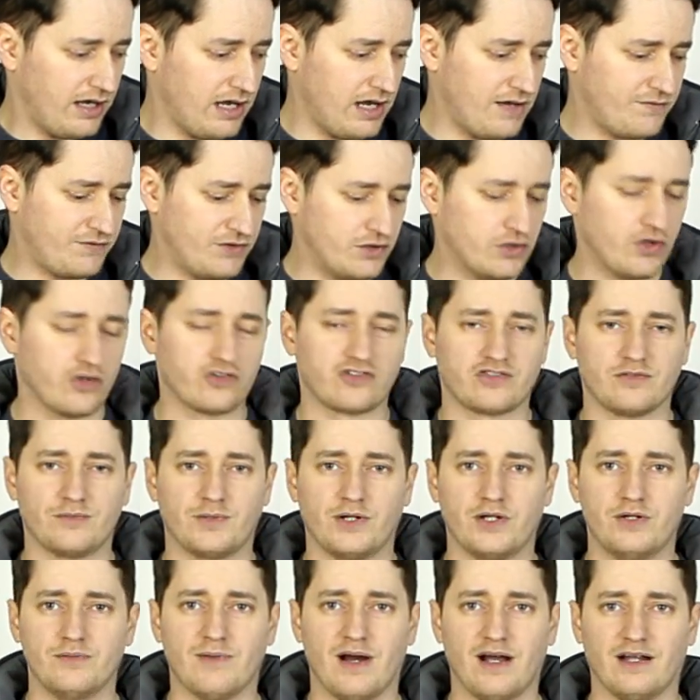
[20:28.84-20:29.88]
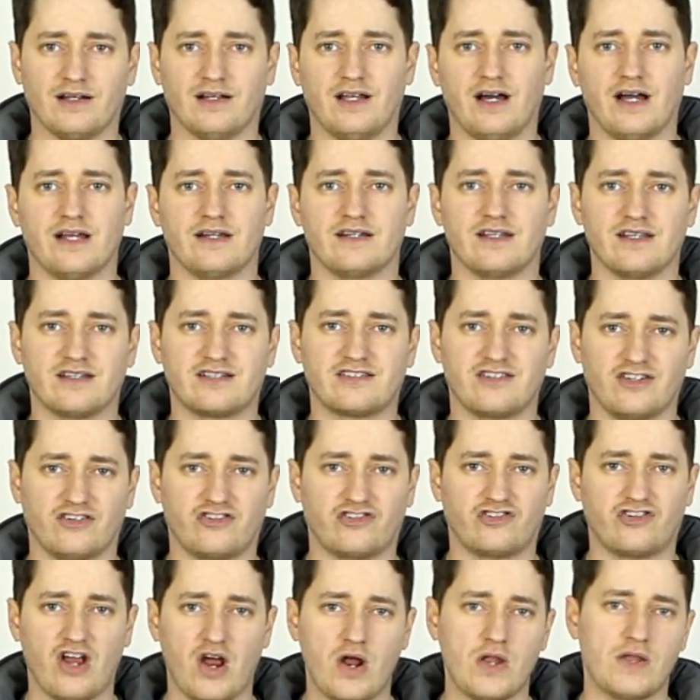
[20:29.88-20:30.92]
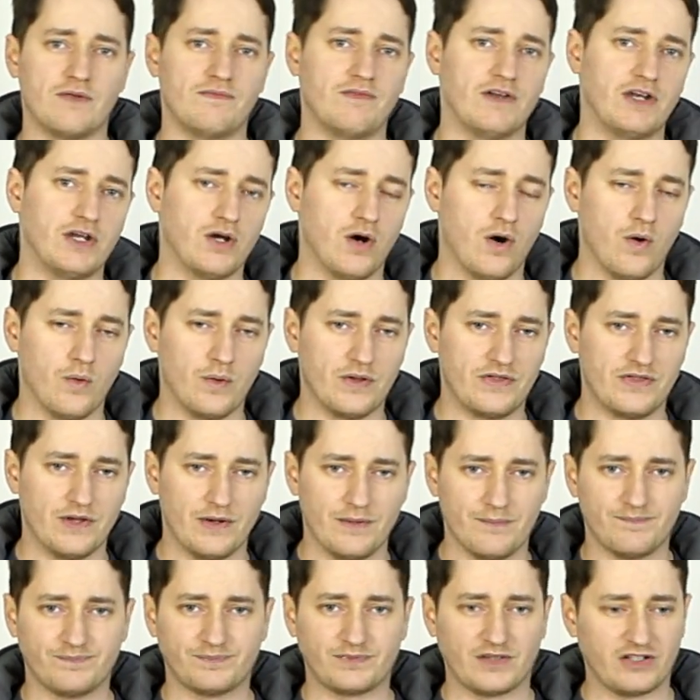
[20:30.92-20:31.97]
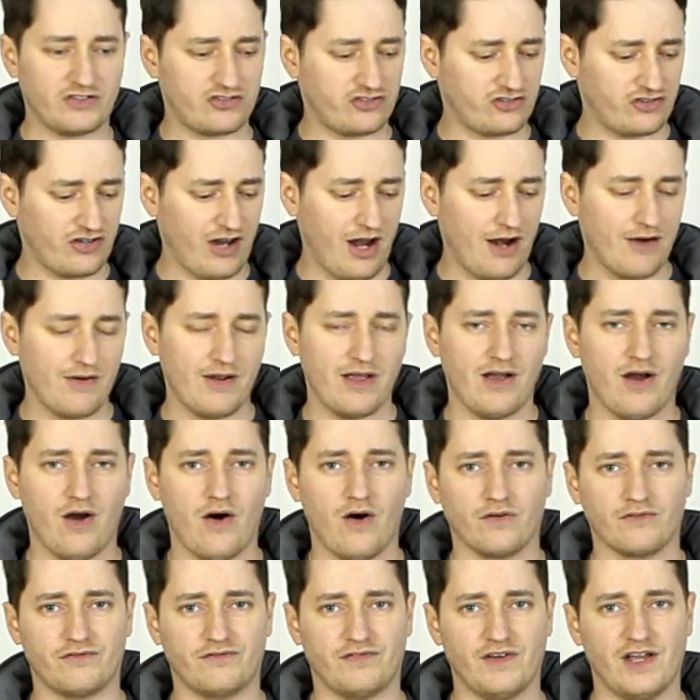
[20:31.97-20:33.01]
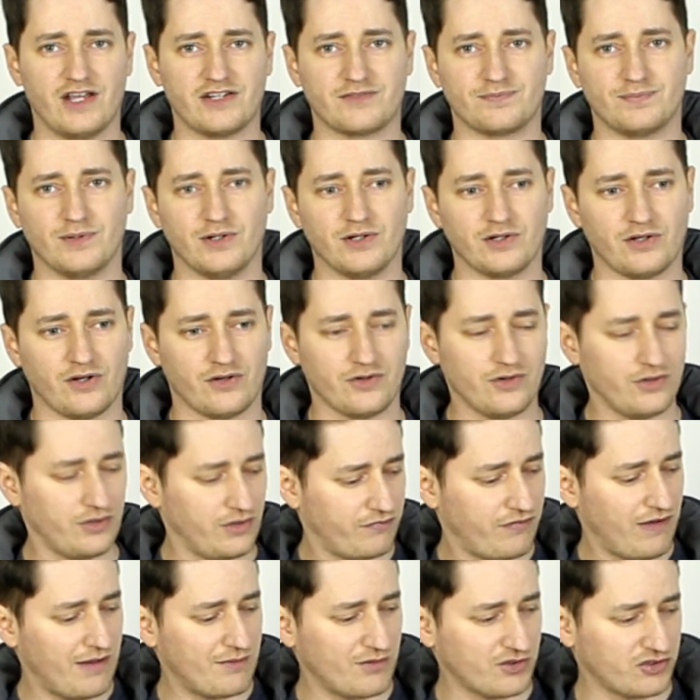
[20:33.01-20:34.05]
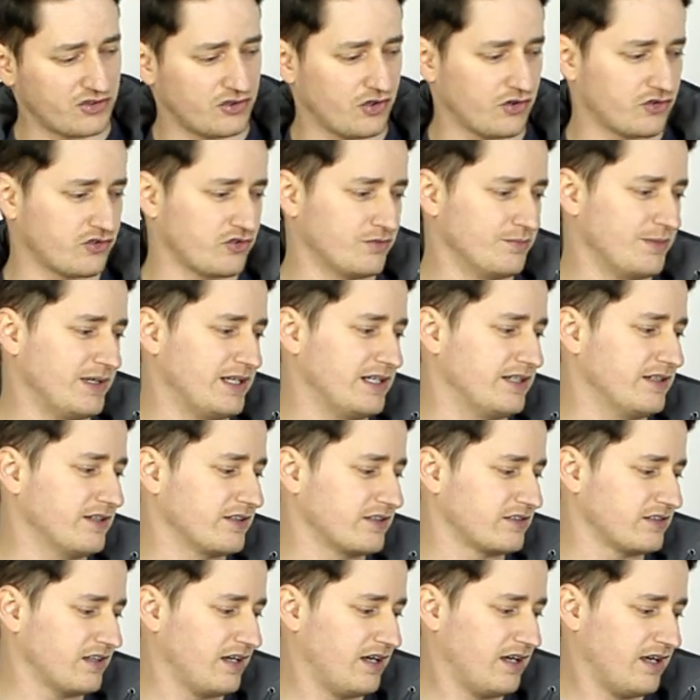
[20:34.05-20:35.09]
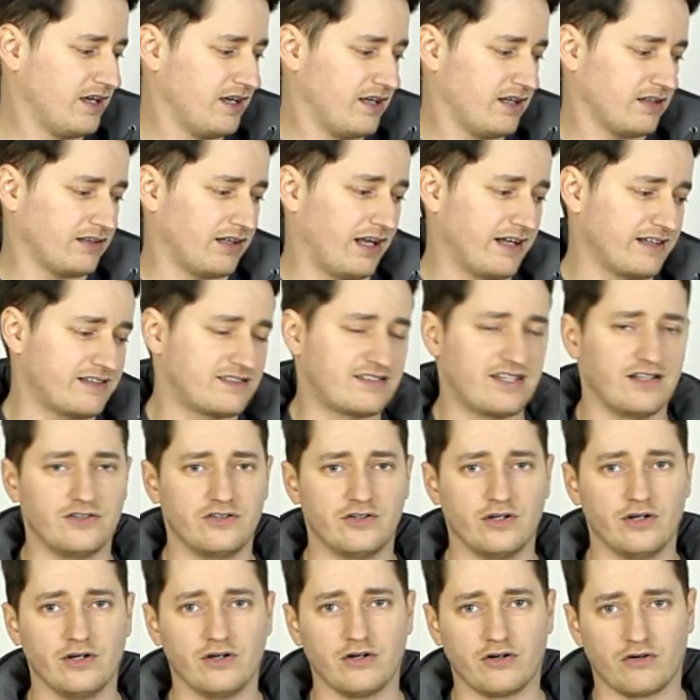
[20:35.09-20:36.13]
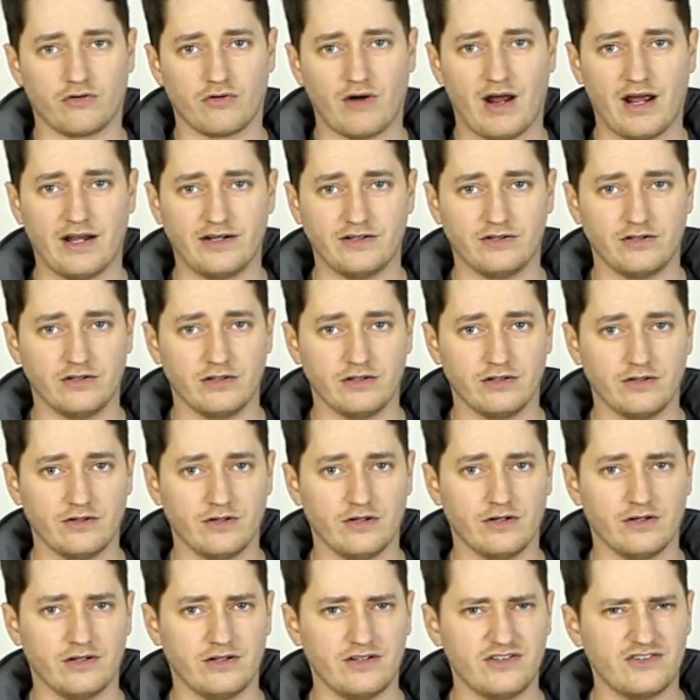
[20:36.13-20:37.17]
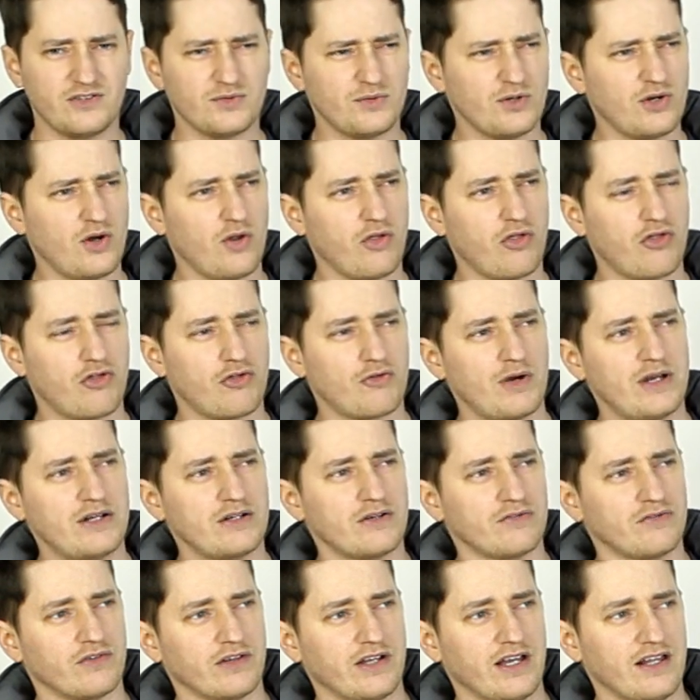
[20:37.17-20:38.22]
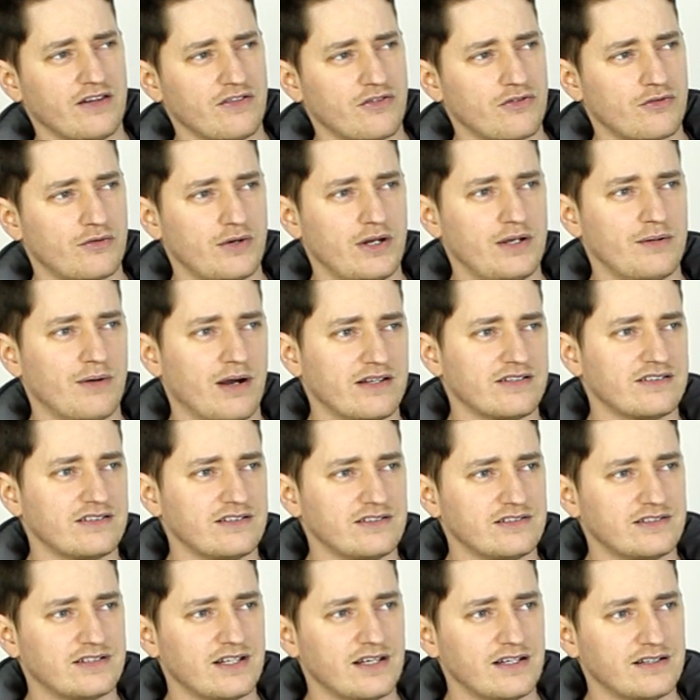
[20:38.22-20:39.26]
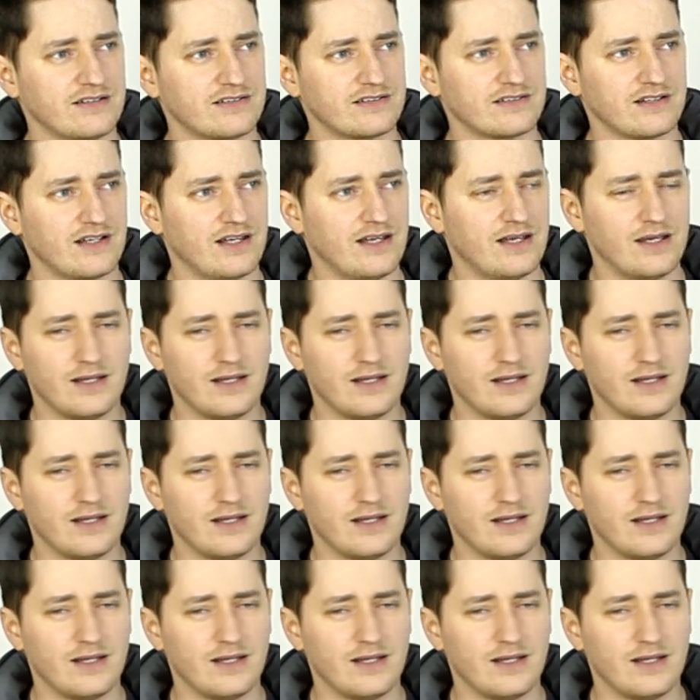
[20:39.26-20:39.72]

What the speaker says: If you know somebody who might like this, share the video with them. Share it on Facebook, on all your favorite social medias, like Tinder, Grindr, or is there one called Thrinder for getting three-ways these days?